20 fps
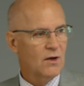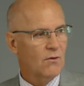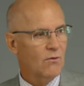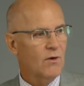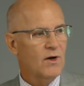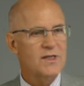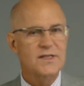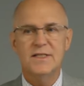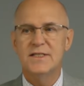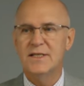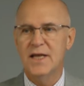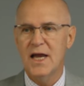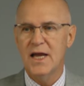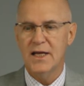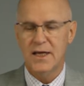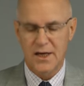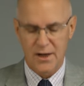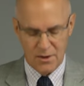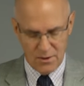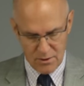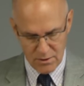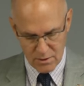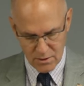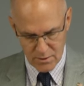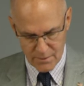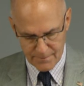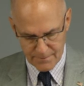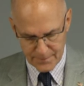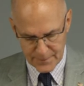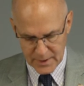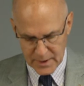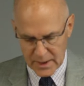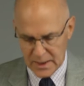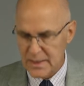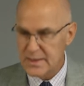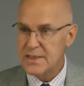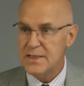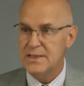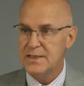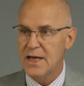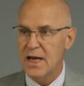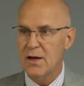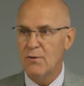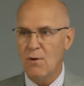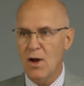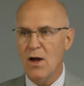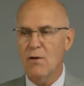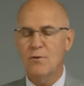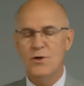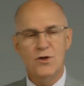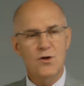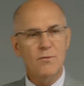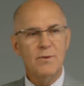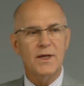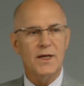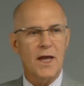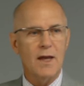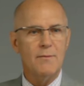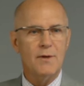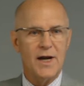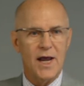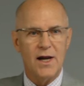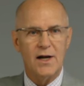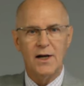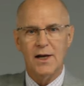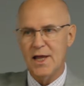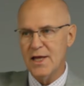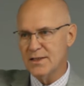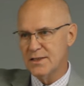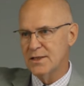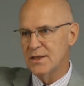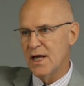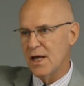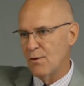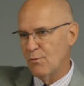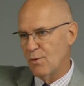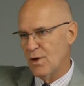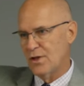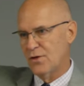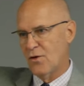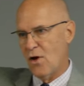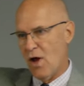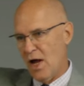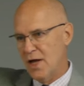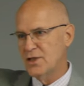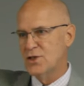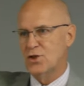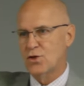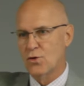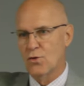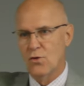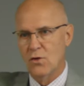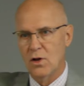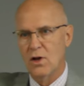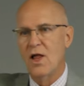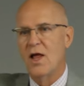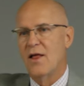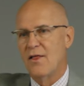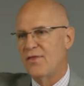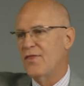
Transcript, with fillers: What is he saying here? Is he saying, well, when you became an adolescent and went to high school,